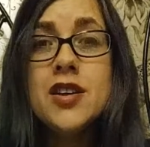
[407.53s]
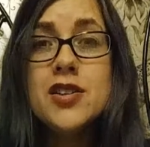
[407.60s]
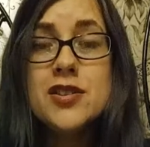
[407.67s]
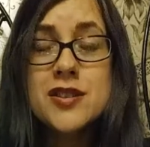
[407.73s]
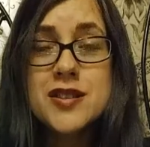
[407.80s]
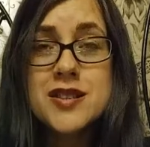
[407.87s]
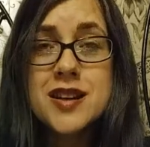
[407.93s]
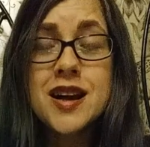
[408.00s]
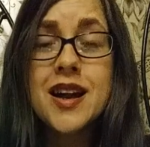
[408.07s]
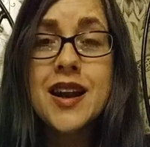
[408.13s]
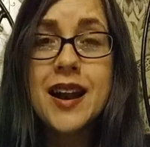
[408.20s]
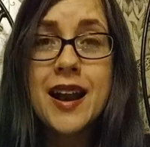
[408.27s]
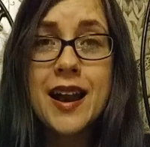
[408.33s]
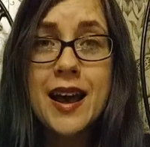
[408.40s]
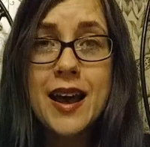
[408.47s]
Just
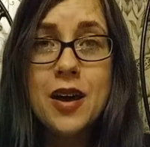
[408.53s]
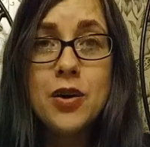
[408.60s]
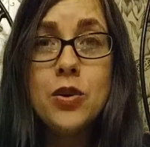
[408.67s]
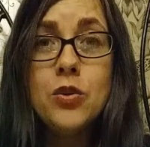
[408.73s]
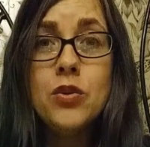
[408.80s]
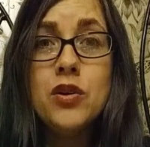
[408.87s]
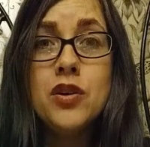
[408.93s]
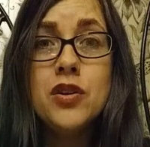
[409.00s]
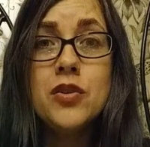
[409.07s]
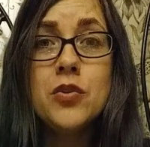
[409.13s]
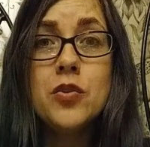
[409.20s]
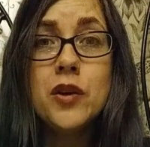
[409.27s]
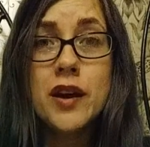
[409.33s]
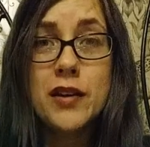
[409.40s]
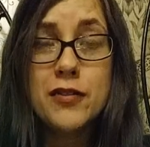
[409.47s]
allow
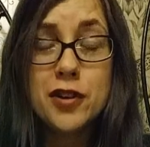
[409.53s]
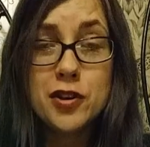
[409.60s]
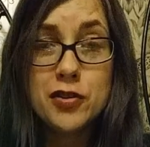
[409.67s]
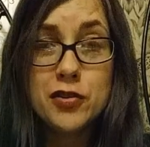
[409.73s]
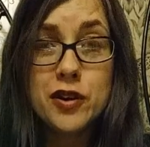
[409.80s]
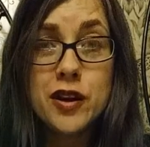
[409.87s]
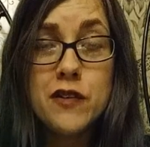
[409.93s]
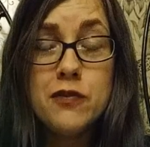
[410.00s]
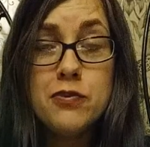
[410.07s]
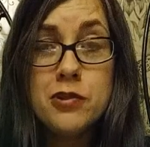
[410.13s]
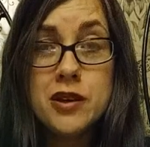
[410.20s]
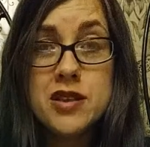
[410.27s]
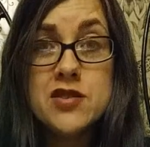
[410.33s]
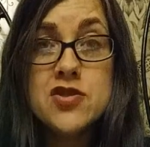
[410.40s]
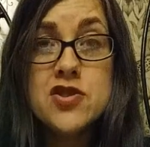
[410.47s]
whatever grief
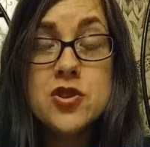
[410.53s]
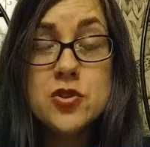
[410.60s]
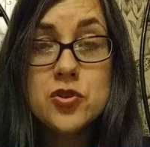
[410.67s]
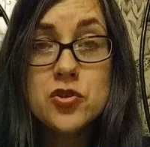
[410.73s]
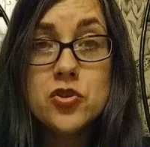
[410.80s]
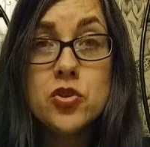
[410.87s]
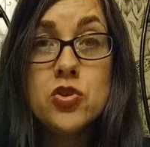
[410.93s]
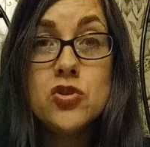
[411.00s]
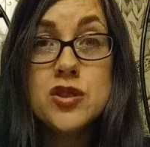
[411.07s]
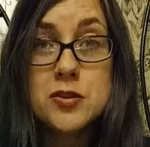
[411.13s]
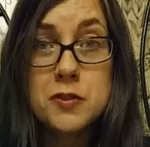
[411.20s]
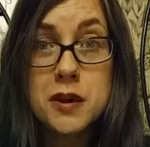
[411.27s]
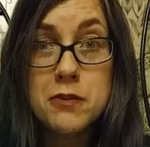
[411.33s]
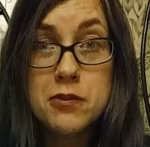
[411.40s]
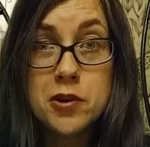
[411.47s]
brings to your door to
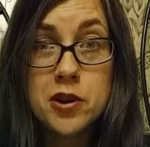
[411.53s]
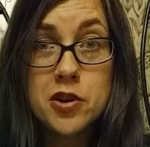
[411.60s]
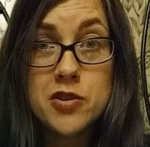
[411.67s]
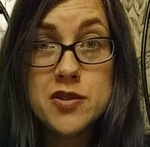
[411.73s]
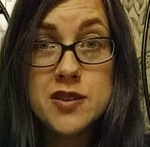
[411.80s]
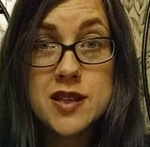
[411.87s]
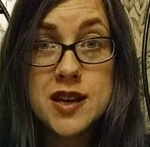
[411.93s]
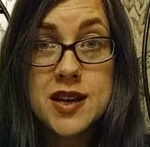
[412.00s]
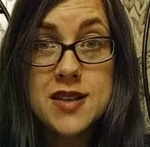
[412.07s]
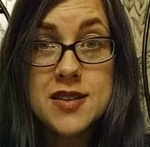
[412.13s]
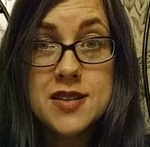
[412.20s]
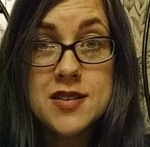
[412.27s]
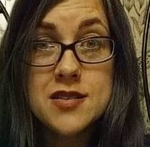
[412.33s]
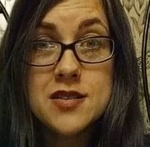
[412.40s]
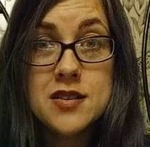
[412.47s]
be
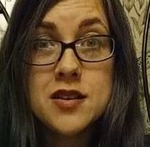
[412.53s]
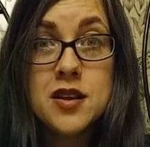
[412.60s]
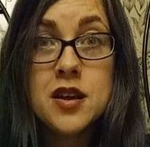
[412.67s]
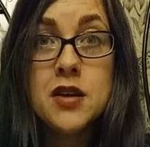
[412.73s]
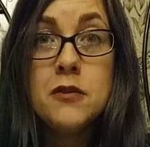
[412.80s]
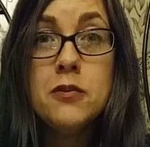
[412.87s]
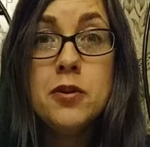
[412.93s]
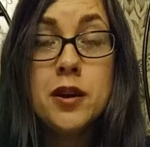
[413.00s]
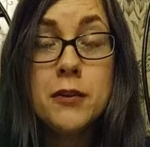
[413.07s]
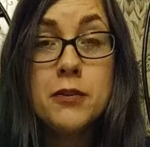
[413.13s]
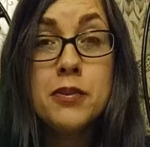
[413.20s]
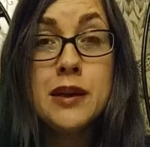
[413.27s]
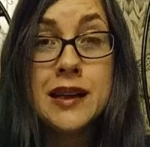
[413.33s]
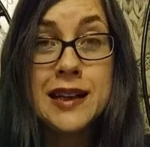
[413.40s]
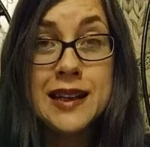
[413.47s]
processed. But
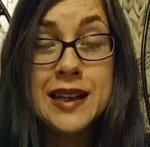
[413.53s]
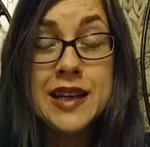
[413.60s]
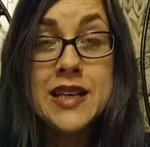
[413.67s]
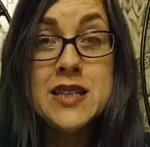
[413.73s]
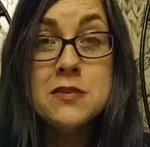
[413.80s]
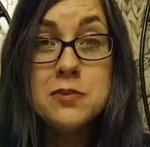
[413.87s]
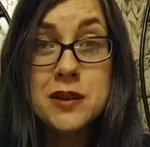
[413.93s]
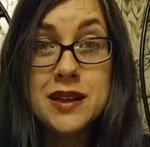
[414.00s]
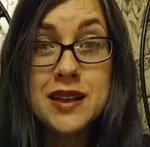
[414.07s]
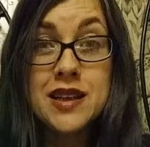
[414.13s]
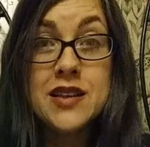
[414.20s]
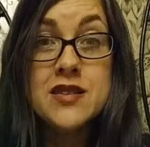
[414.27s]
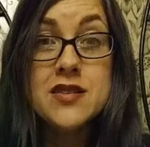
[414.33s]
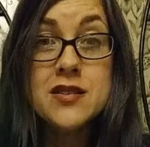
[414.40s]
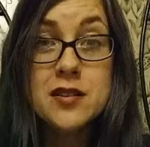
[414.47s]
please,
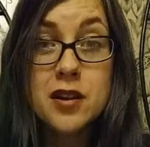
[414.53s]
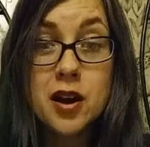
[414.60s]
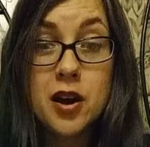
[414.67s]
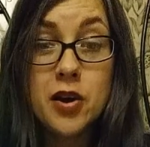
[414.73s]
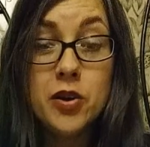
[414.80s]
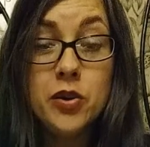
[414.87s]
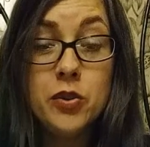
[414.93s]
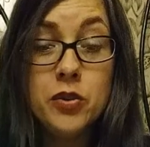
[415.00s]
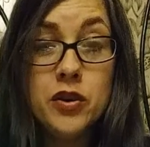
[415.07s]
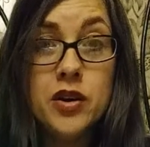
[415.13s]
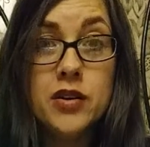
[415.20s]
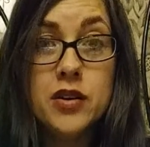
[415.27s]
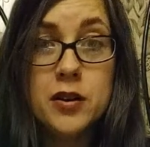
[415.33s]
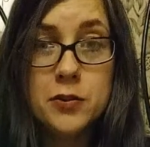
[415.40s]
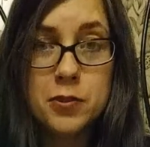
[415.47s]
please know,
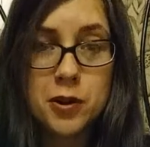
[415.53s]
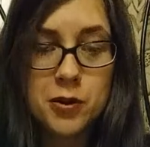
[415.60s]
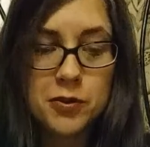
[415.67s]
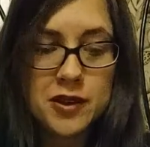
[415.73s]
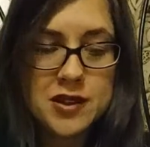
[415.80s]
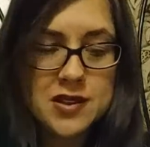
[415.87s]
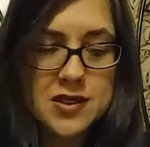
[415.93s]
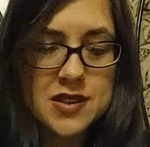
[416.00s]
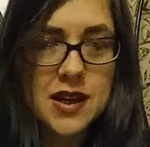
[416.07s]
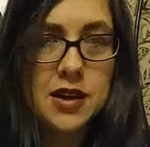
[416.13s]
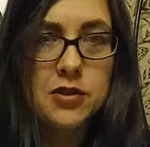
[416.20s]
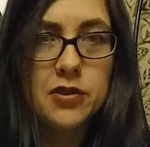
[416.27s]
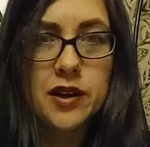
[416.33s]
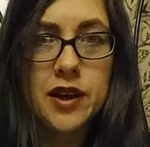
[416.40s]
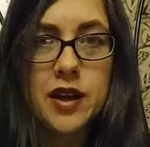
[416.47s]
I'm going to pop this
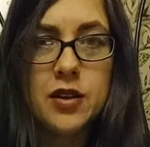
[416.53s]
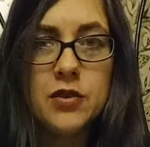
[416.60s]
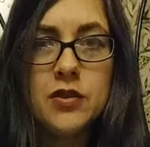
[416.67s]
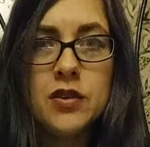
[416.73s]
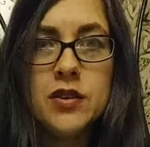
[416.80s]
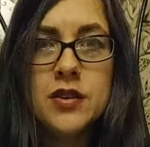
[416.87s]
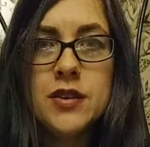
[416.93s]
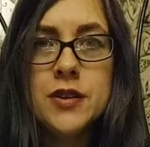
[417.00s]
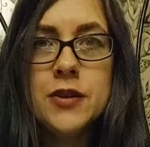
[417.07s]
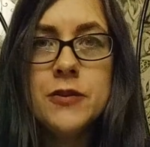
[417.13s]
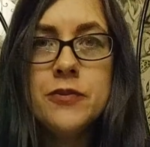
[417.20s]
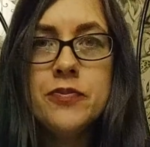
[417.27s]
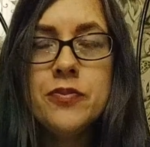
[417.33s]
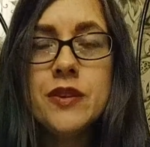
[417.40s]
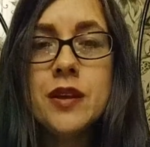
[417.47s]
down now.
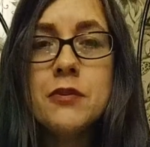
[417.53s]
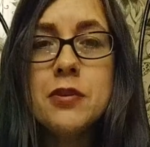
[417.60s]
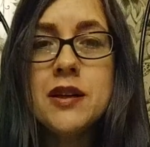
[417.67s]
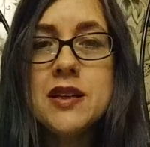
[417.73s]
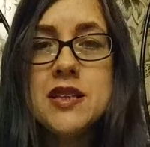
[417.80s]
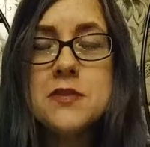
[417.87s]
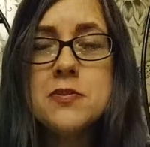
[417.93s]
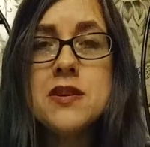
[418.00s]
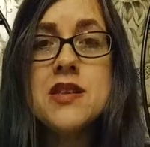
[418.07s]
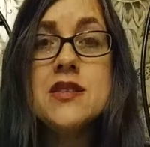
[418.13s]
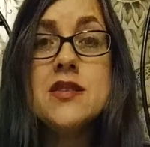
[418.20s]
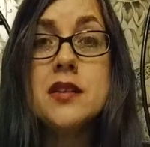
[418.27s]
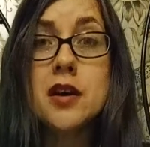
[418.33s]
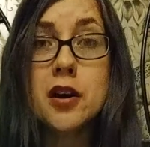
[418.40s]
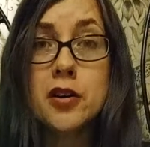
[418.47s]
Please,
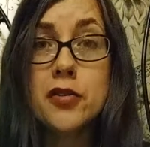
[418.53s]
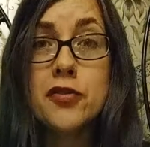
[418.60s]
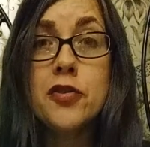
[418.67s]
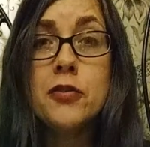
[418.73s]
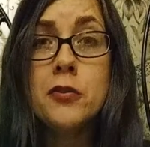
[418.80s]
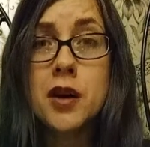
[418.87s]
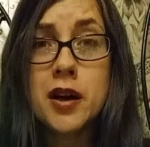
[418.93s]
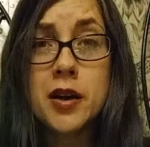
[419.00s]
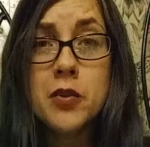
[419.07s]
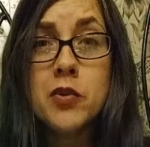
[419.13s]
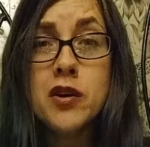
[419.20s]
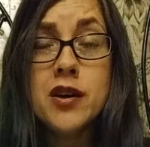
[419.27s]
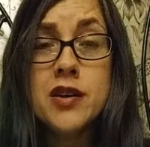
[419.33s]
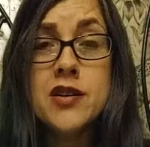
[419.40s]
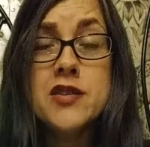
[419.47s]
please know, from my
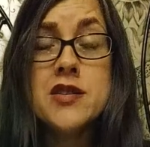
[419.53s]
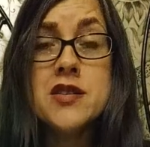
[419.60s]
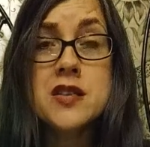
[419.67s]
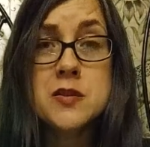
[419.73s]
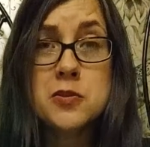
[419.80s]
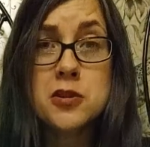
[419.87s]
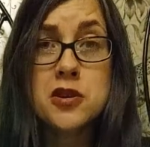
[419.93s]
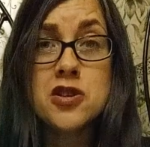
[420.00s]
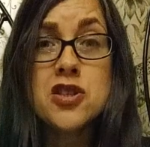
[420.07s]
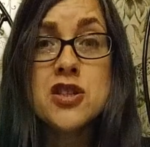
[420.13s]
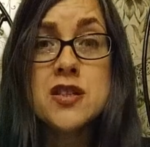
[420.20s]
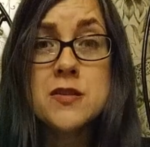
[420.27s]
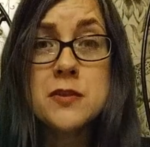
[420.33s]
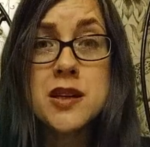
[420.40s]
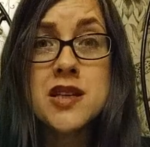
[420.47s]
work as a
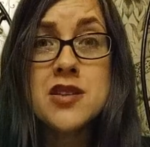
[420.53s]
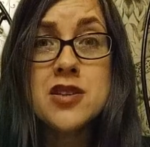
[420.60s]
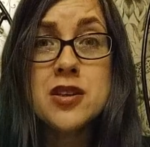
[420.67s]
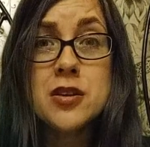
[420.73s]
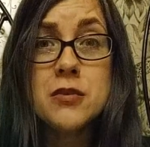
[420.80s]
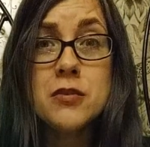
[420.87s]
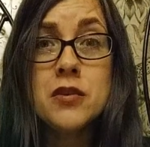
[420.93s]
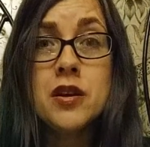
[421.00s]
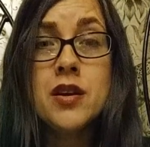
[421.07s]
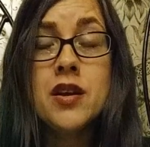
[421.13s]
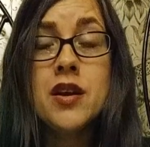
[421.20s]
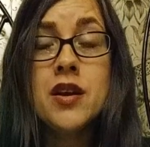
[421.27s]
spiritualist medium,